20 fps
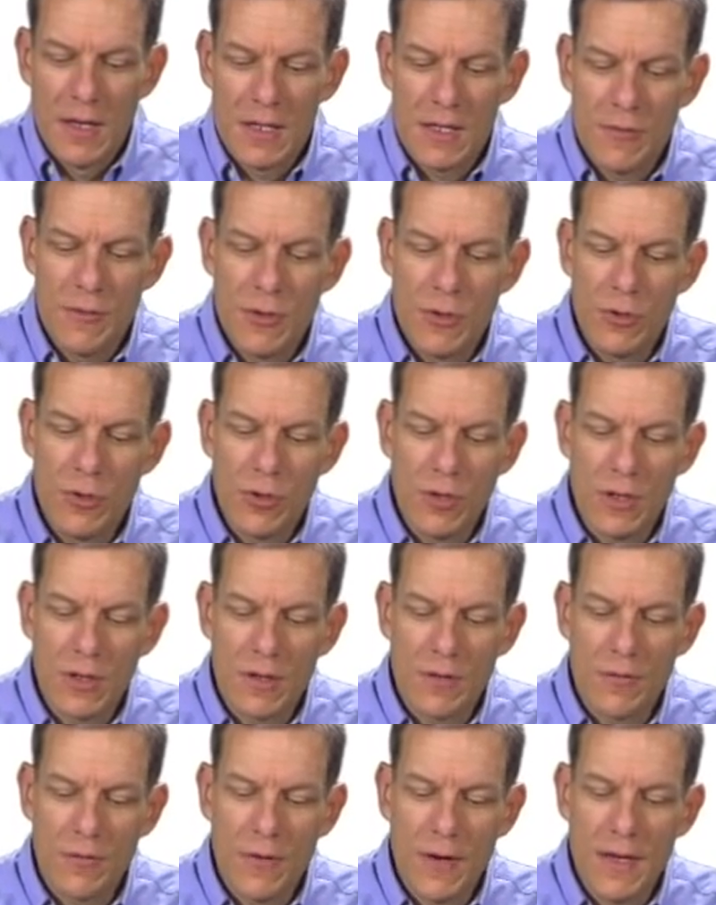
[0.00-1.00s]
is if you look at
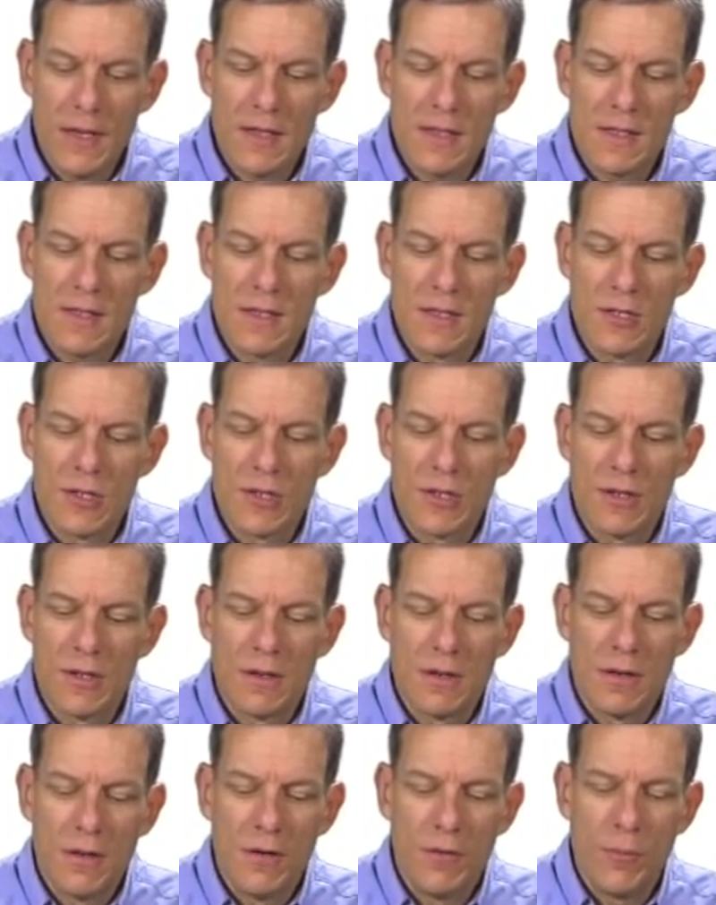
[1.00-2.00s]
the fight
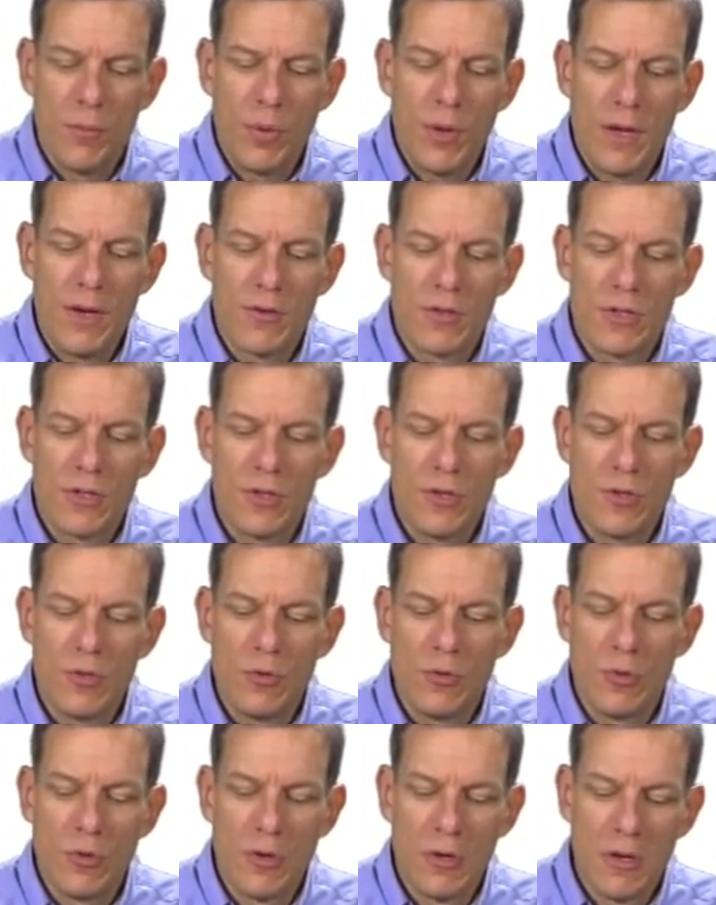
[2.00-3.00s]
decision of player
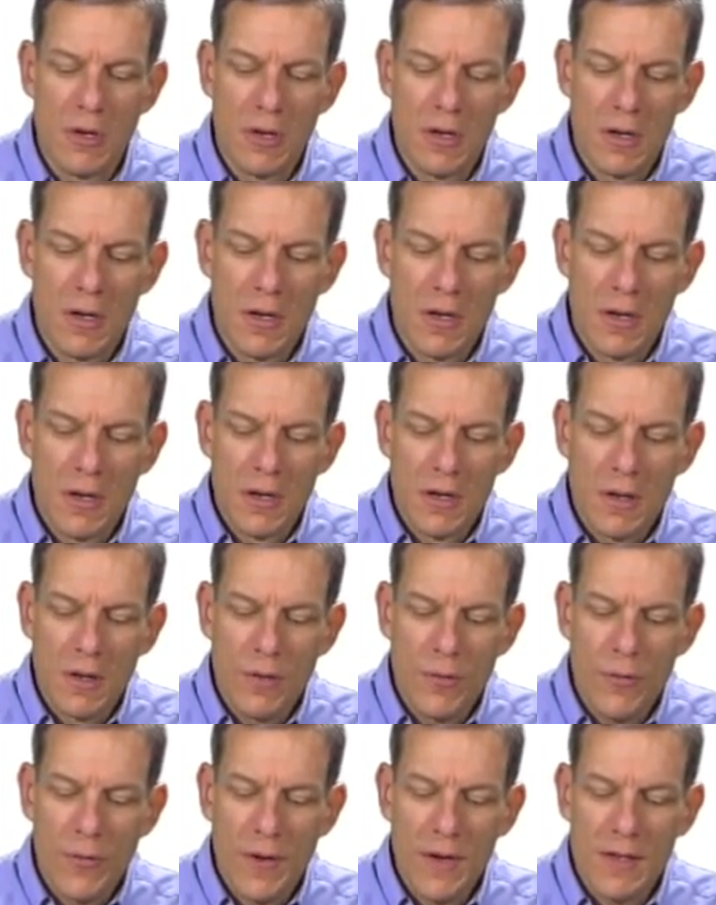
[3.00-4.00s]
2,
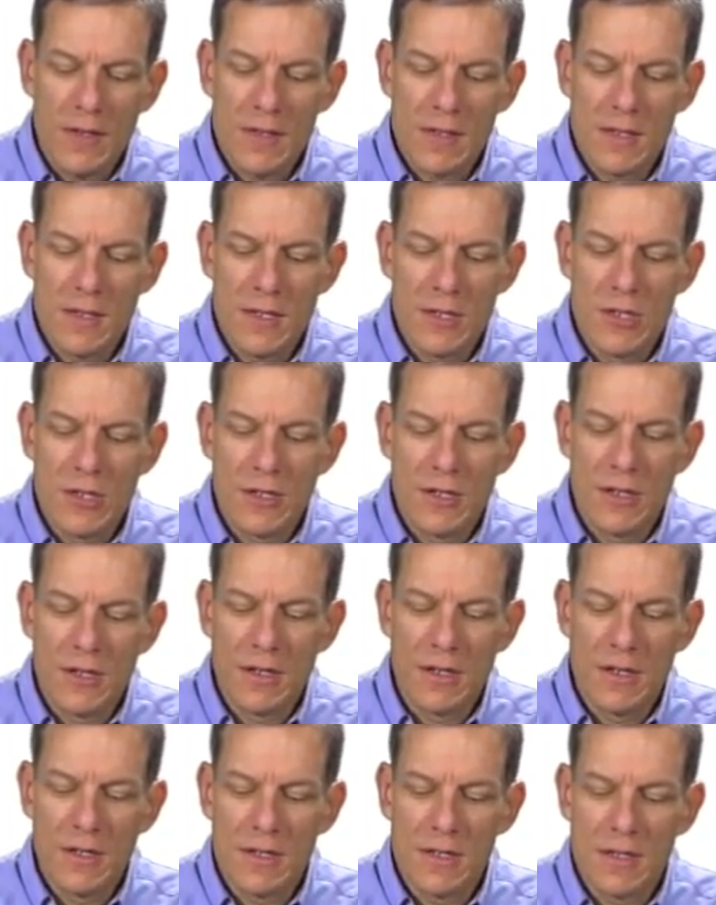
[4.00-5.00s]
the fight
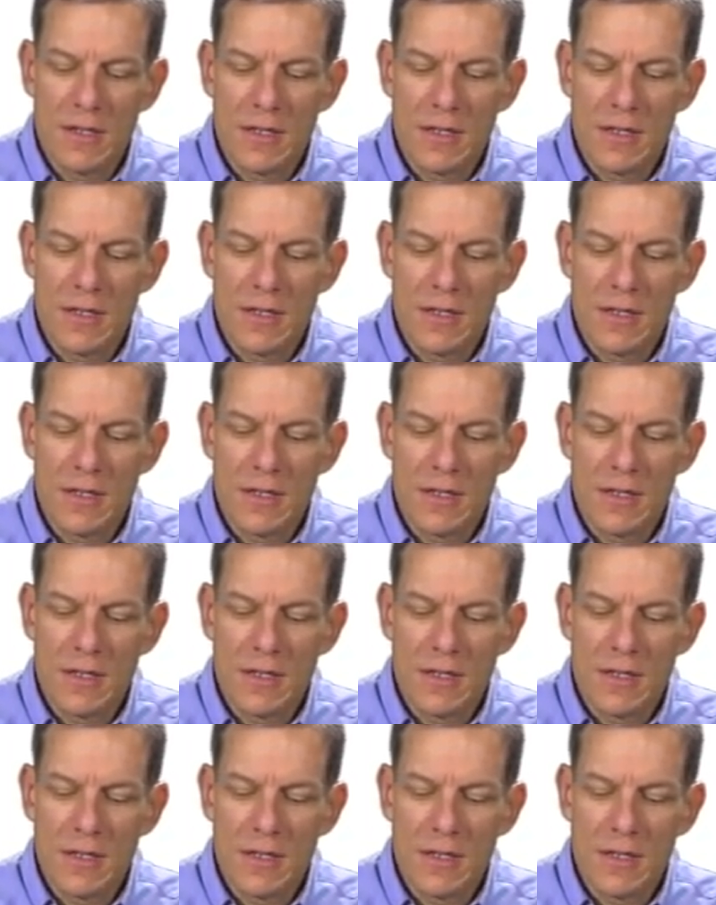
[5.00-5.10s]
decision is